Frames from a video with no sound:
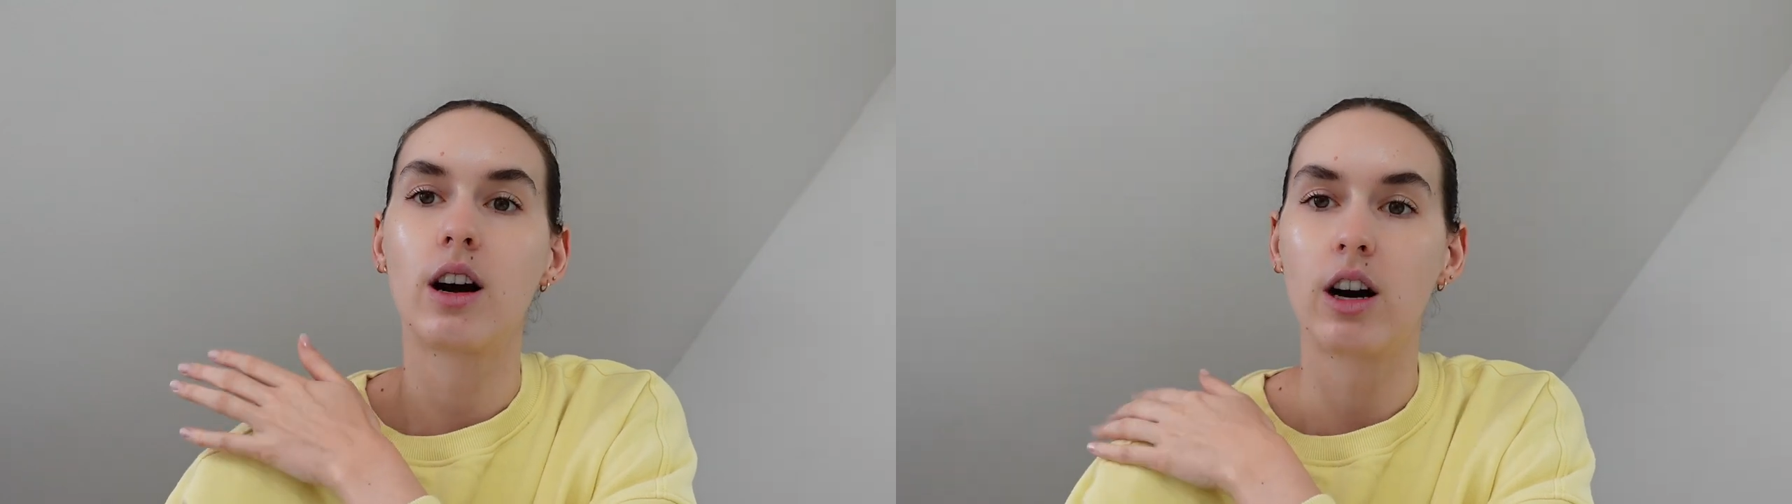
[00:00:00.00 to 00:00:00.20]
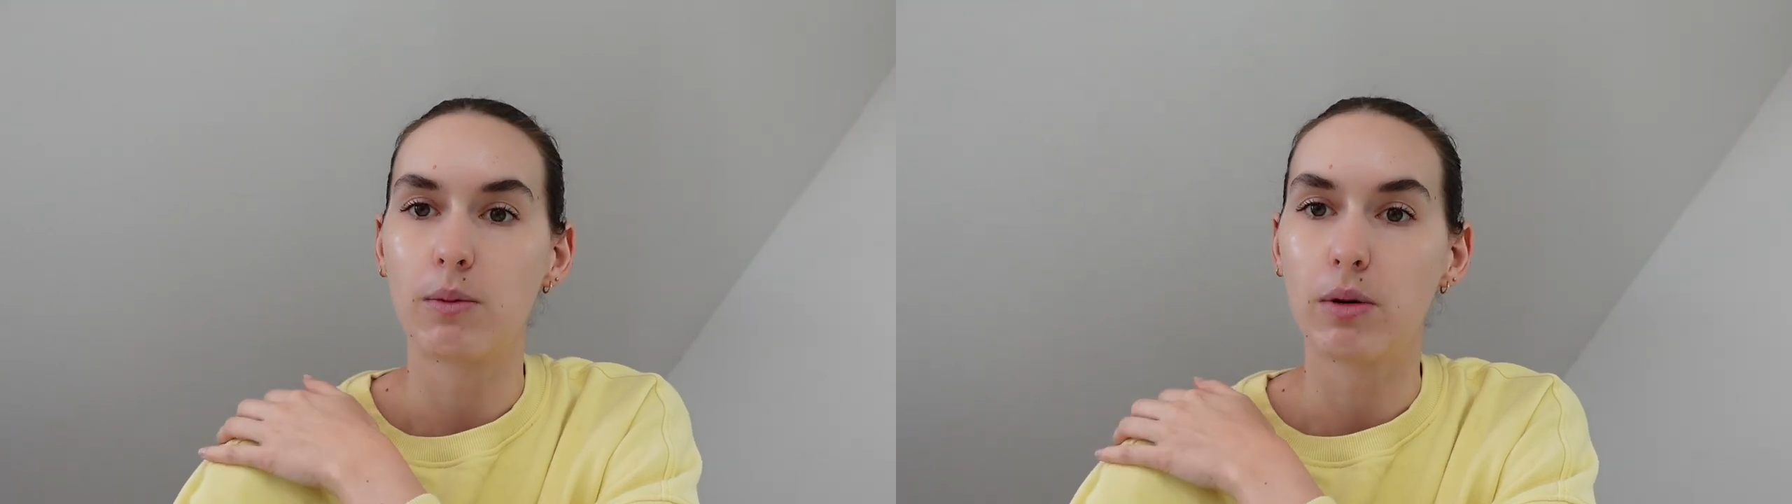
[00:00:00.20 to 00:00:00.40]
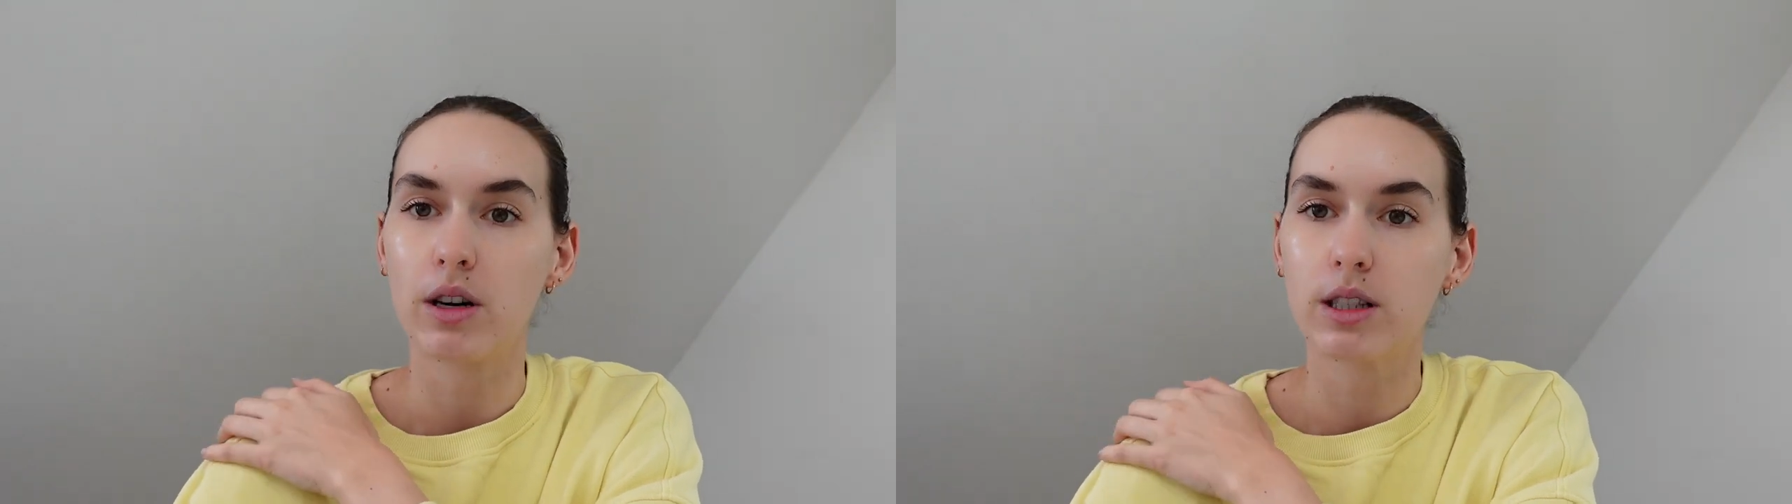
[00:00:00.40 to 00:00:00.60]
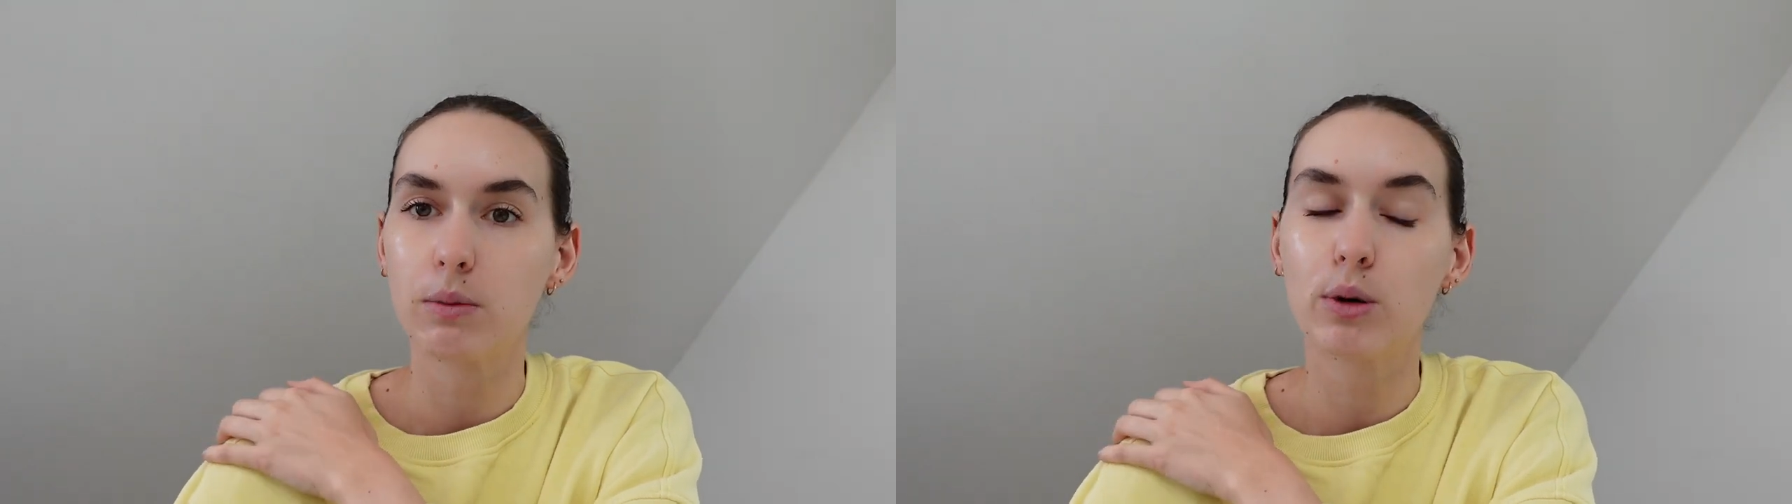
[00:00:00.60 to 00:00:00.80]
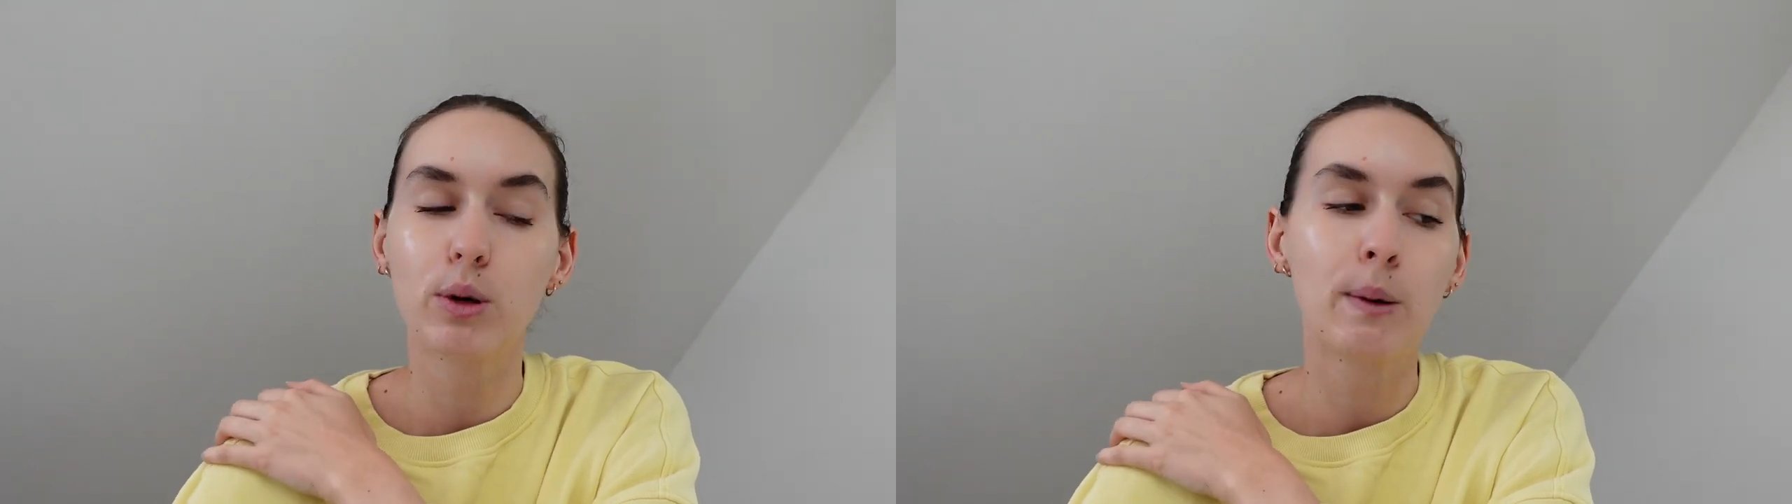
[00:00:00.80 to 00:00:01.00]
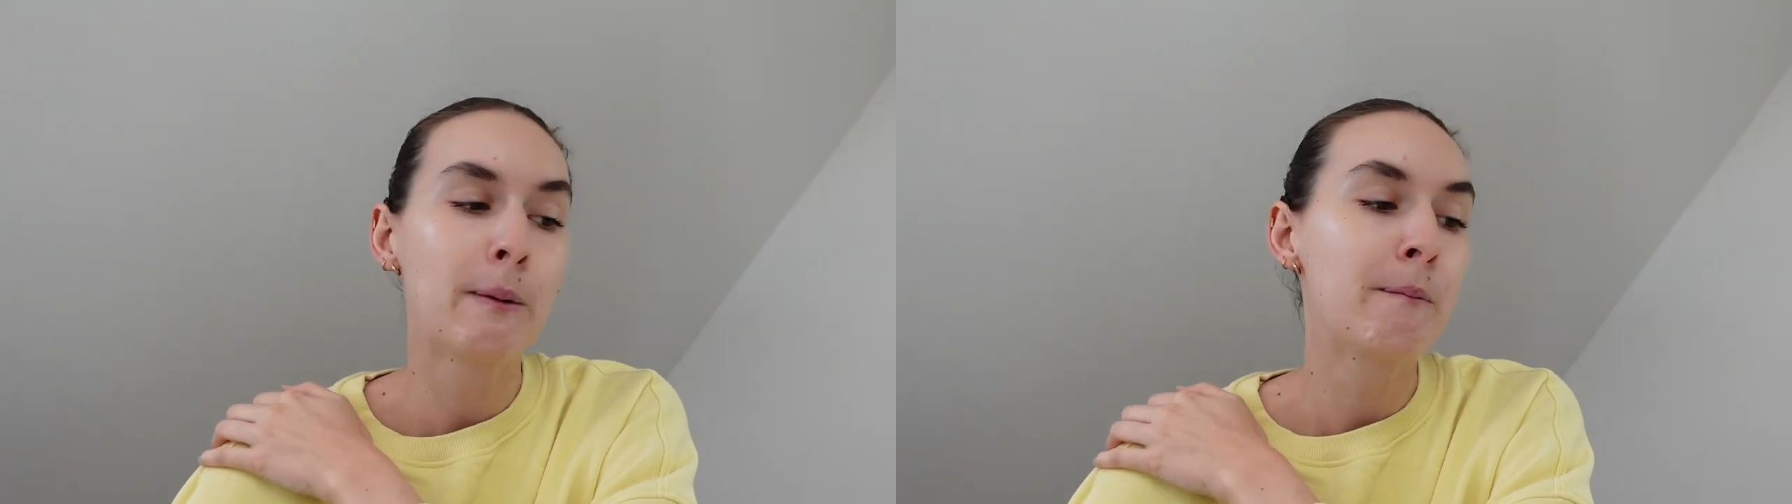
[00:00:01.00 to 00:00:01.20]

are possible.